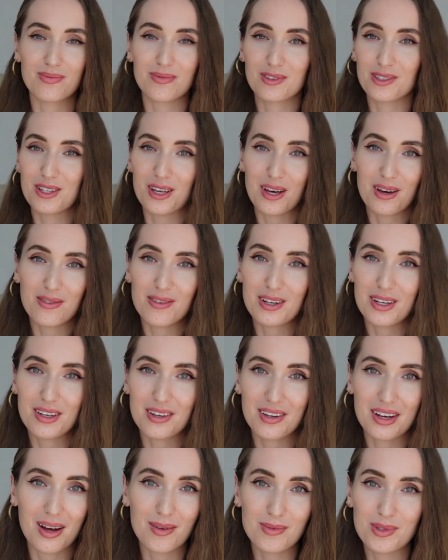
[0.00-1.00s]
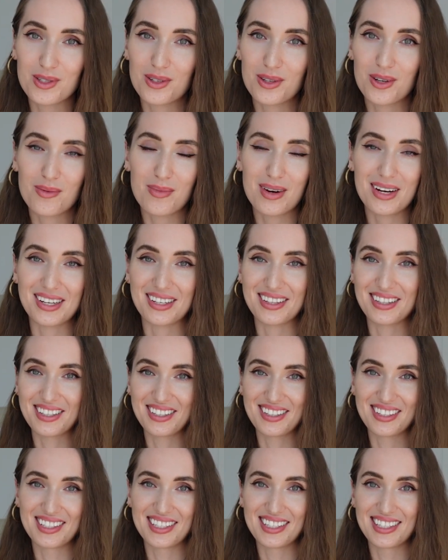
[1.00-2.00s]
whatever comes to your mind.
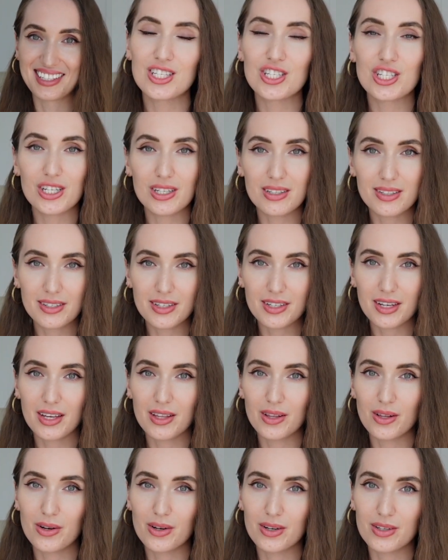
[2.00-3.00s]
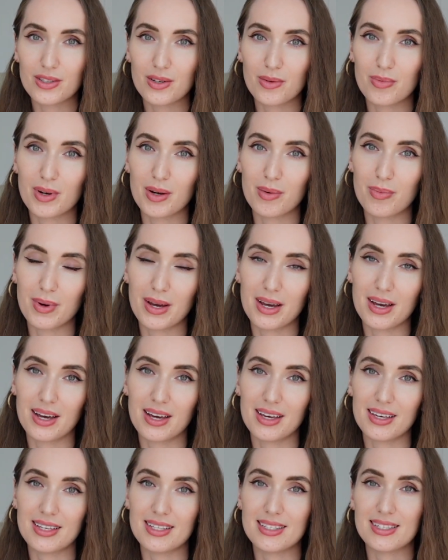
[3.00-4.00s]
Children can learn to
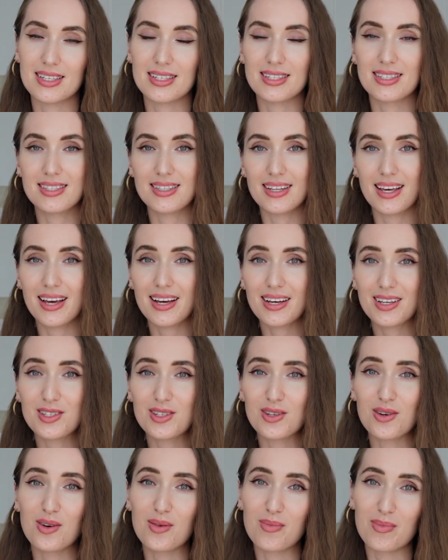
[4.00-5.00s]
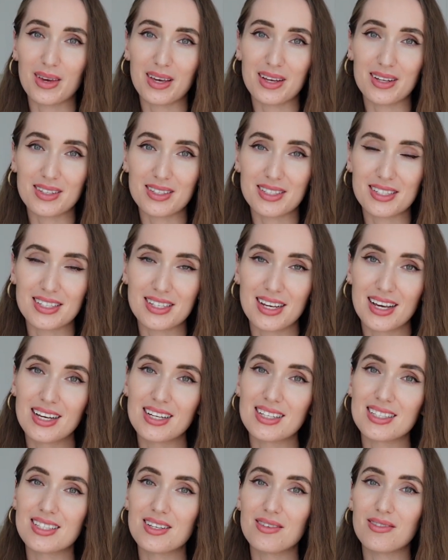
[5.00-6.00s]
prepare easy snacks or meals,
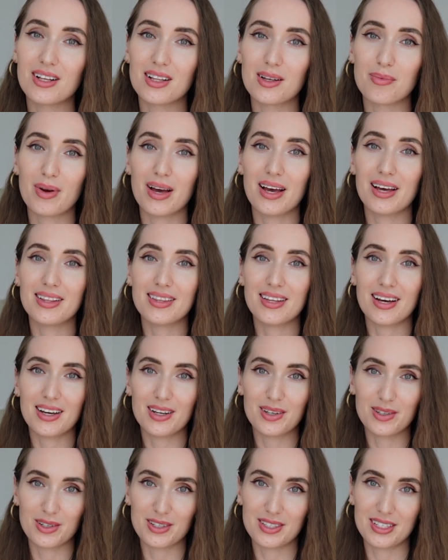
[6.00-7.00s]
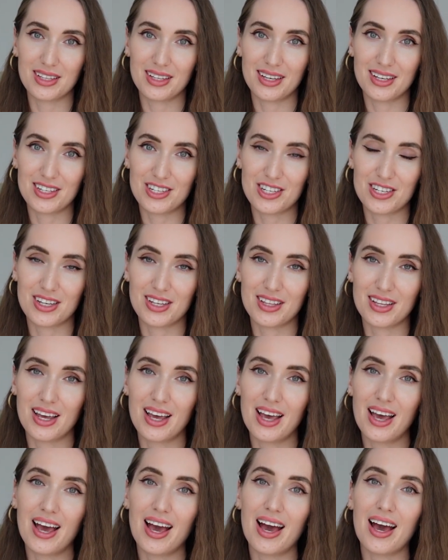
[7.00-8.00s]
develop hand-eye coordination,
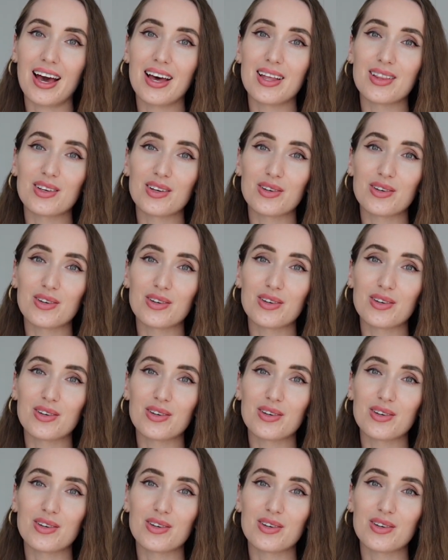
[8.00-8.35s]
and